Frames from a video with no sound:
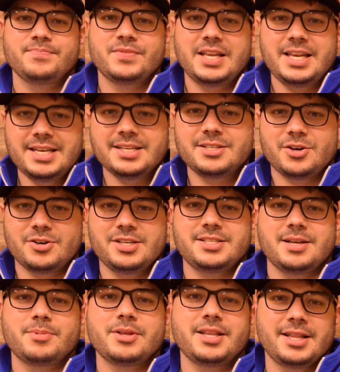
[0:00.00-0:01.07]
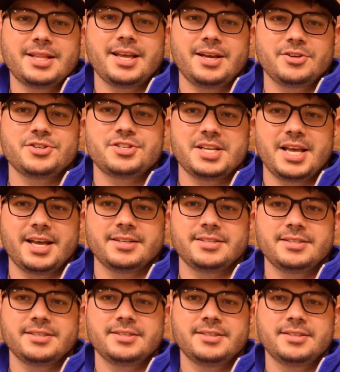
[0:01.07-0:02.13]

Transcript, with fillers: They need to turn to something that they understand